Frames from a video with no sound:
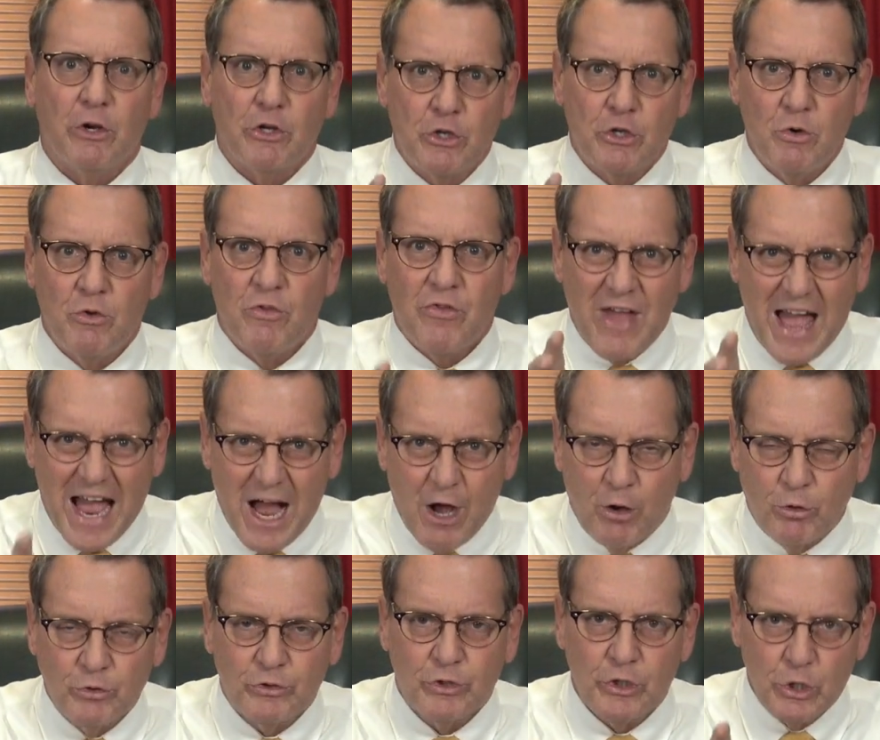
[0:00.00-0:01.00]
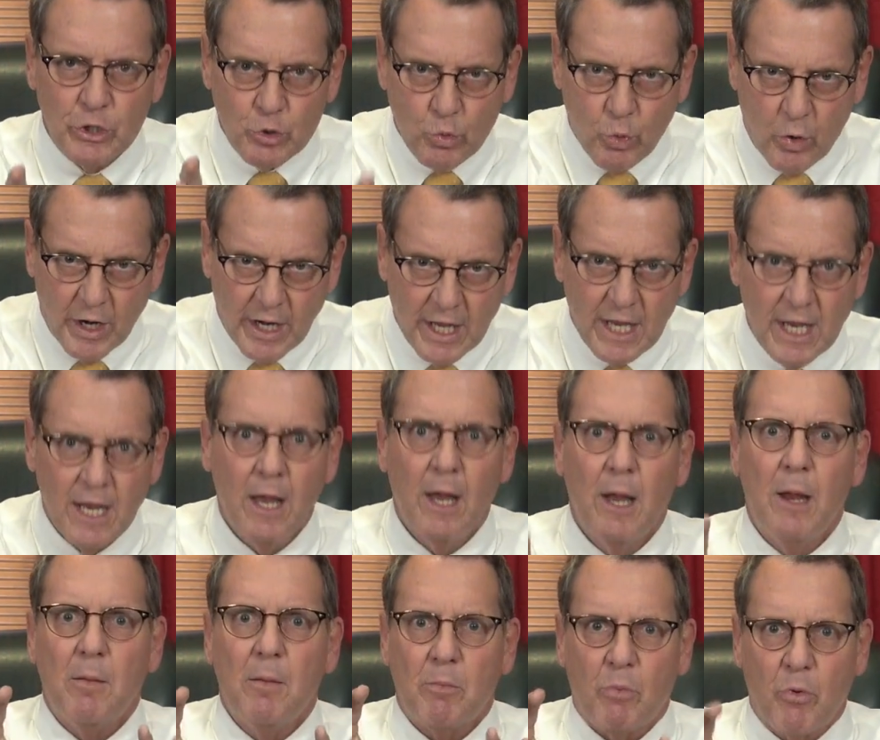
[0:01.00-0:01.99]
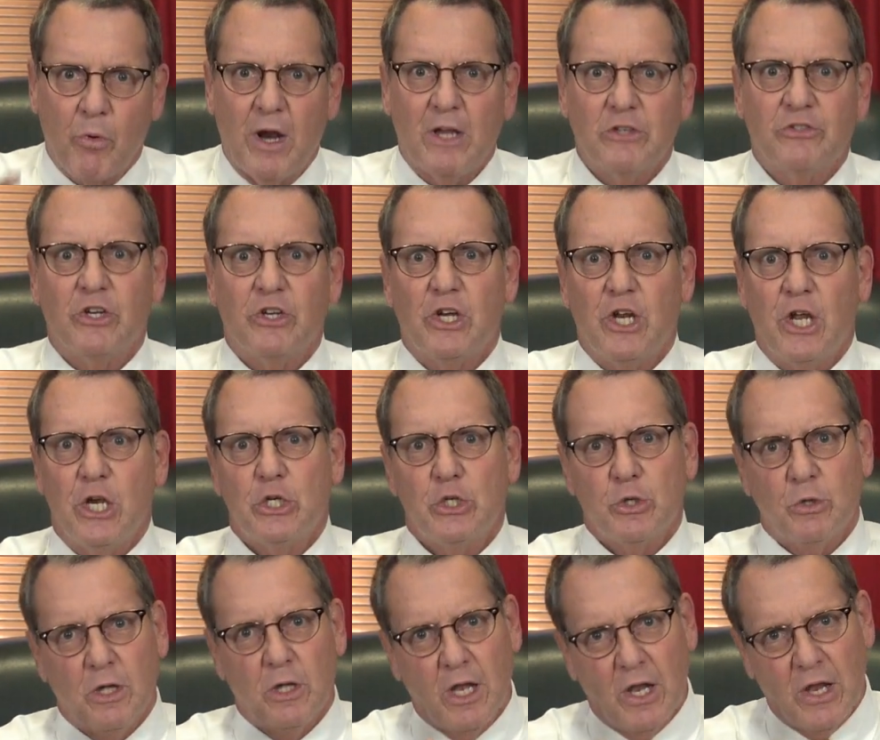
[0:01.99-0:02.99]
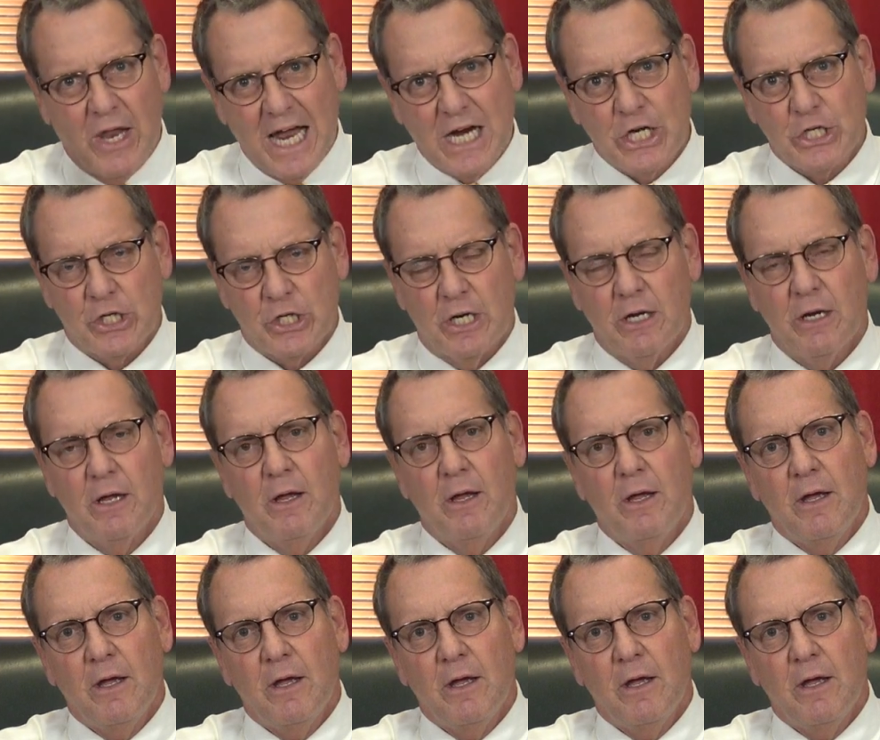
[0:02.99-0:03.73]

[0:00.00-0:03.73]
2020 presidential election,